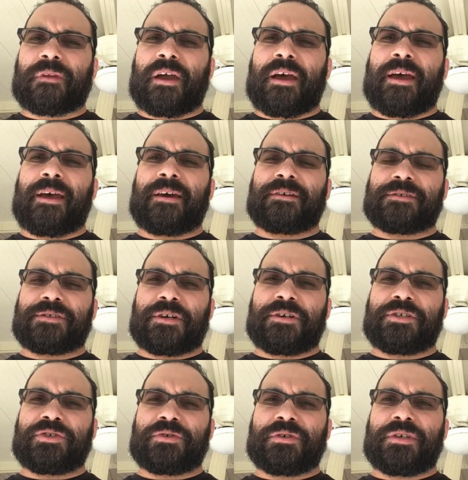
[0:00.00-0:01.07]
had a
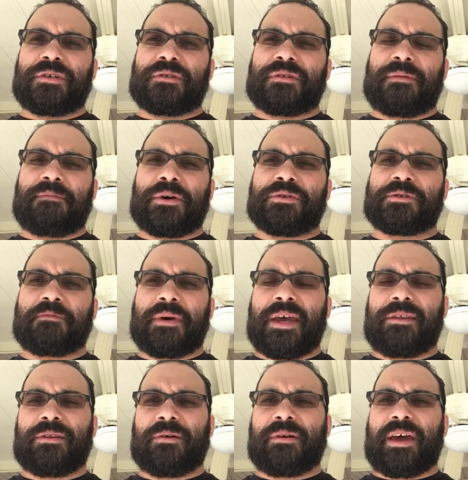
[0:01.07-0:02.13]
surgery that most
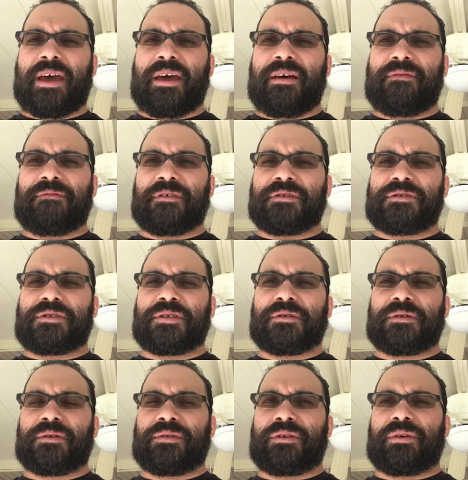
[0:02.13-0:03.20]
men don't have
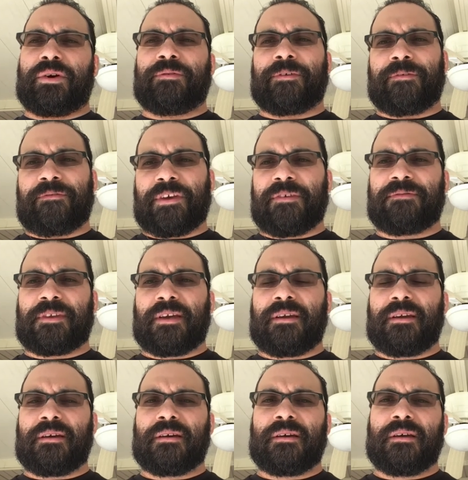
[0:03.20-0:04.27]
until they're over
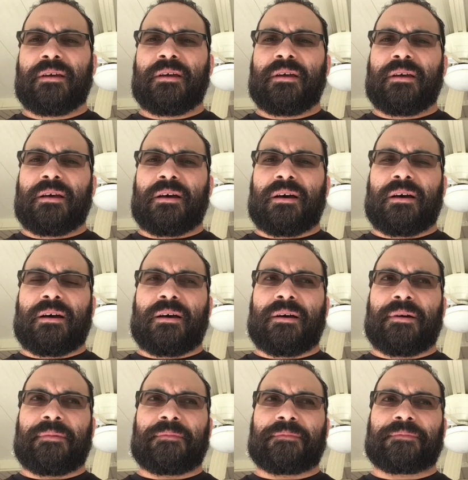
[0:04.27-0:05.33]
50.
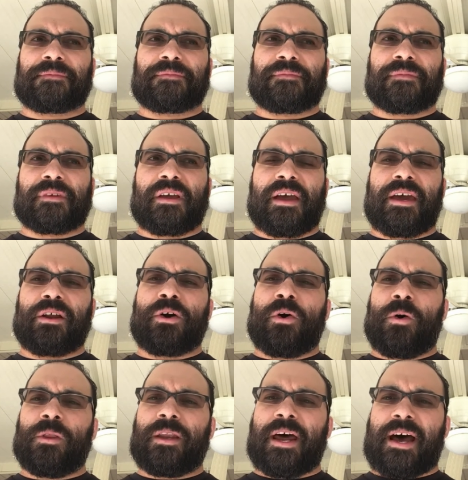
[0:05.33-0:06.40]
I had a
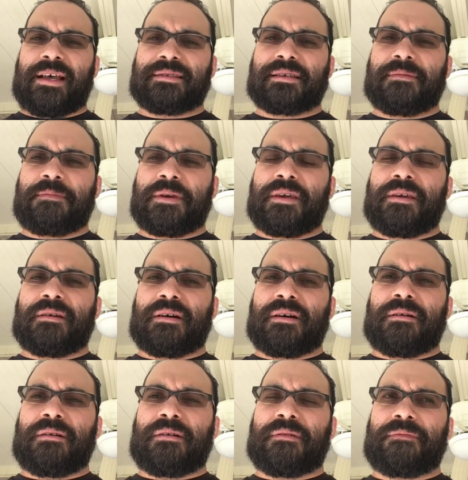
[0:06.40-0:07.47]
colonoscopy.
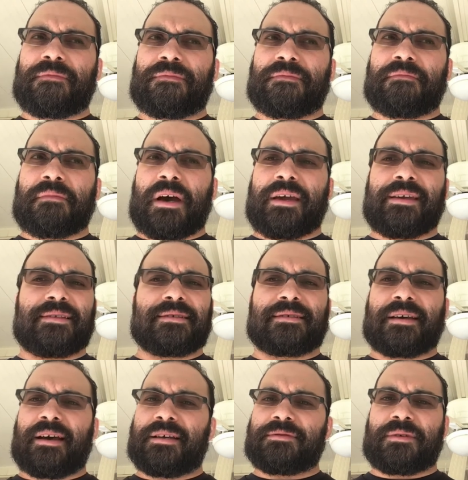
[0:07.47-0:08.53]
My
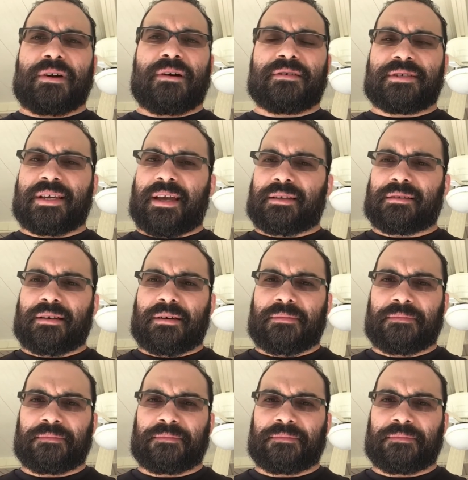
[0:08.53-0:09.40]
insides were all jacked up.